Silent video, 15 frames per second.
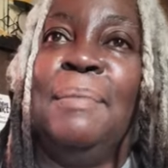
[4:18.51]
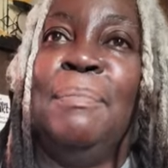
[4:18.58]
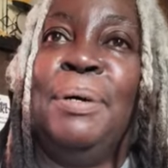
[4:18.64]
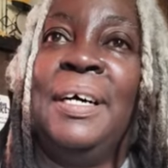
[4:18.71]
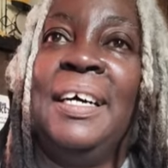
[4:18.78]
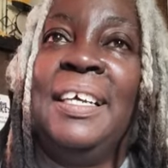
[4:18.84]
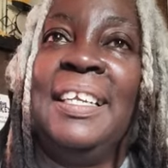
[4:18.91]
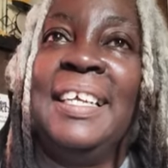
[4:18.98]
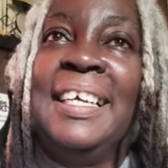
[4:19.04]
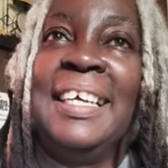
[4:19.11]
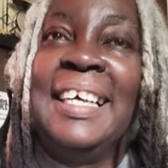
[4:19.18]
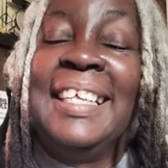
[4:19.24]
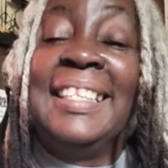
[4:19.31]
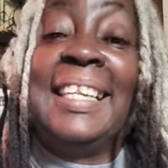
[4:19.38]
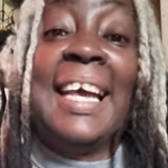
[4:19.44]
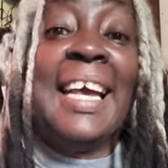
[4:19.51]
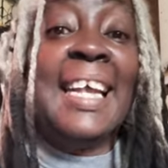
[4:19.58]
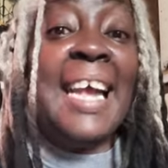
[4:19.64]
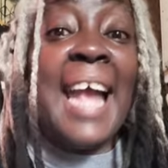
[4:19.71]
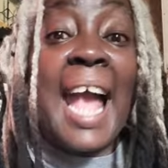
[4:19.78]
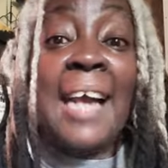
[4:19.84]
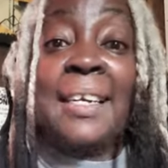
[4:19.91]
but then
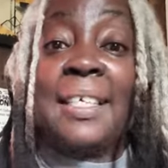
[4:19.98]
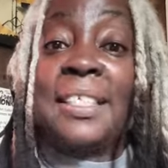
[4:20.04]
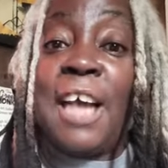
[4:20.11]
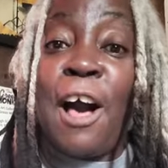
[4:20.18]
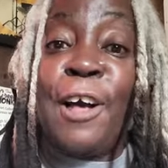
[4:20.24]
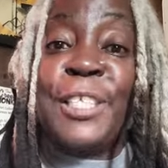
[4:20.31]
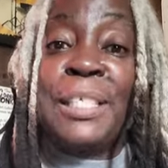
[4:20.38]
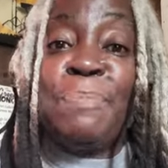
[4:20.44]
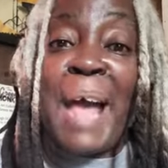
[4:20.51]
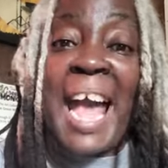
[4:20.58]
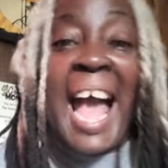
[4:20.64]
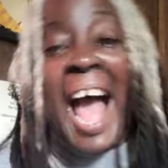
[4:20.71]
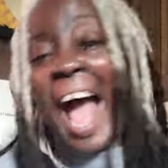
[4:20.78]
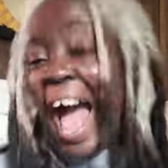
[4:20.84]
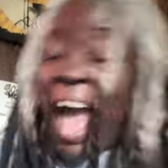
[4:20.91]
he had to talk smack.